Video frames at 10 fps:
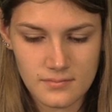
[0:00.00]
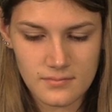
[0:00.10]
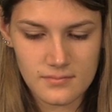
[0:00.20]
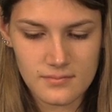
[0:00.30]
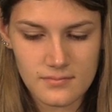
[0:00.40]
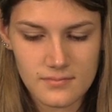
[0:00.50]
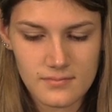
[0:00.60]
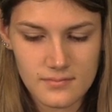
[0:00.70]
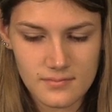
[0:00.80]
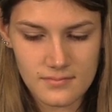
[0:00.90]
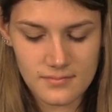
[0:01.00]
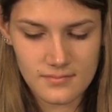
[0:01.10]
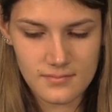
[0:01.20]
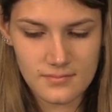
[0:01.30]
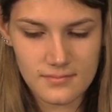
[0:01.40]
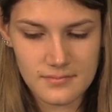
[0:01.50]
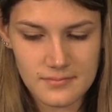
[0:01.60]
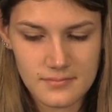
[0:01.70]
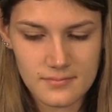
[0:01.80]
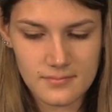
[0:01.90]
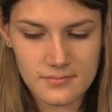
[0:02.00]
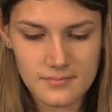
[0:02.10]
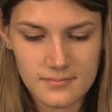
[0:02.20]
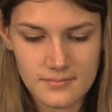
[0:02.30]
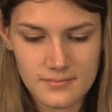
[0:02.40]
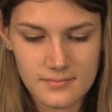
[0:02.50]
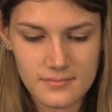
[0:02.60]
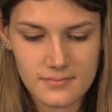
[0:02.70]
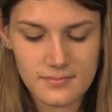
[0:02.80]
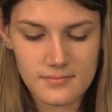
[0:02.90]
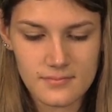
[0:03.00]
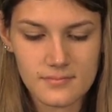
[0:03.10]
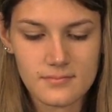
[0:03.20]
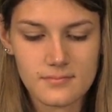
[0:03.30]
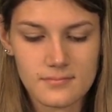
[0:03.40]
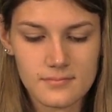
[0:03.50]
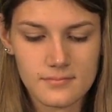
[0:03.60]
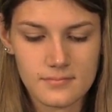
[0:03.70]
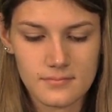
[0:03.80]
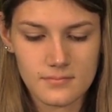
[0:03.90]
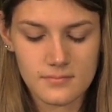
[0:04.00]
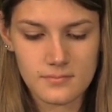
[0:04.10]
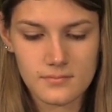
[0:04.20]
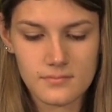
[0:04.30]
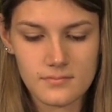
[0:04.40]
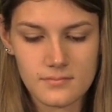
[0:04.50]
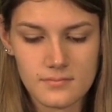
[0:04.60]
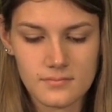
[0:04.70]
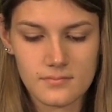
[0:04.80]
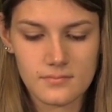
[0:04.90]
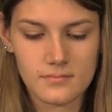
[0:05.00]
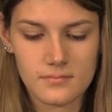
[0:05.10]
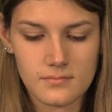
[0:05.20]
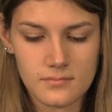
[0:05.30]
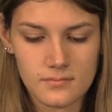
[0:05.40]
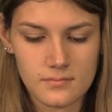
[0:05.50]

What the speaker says: No words are spoken by the person on screen.